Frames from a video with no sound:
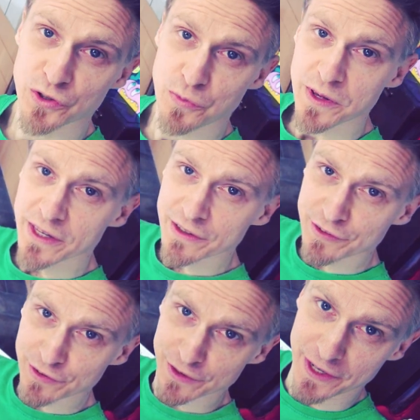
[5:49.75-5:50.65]
Which
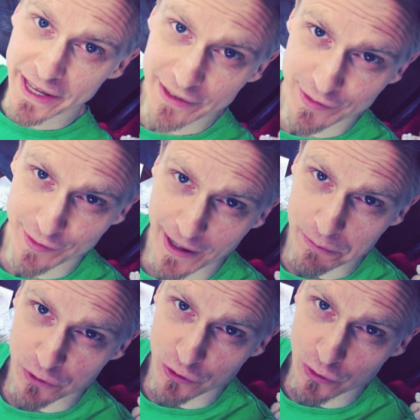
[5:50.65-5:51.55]
means the next
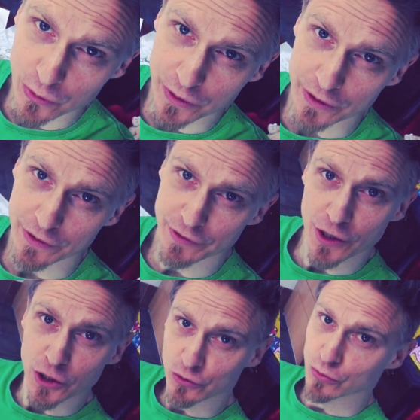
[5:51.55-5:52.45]
step to do
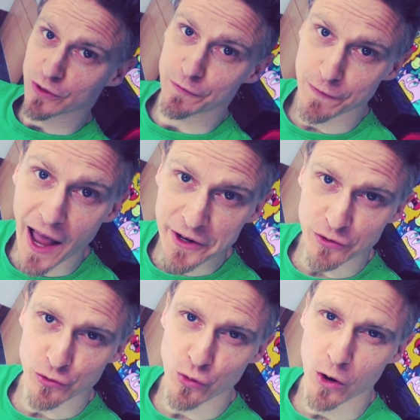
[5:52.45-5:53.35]
is to define
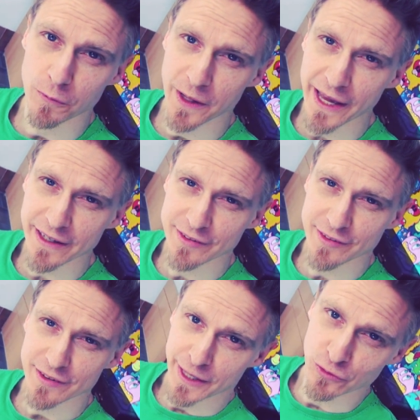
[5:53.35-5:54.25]
the strong
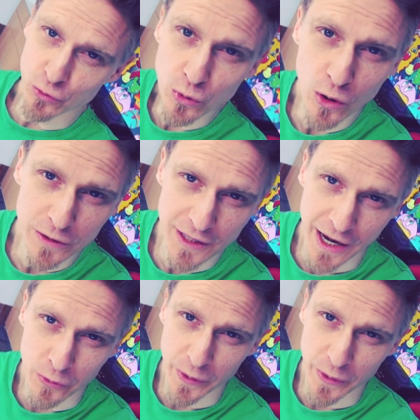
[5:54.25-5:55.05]
blacks and do all the line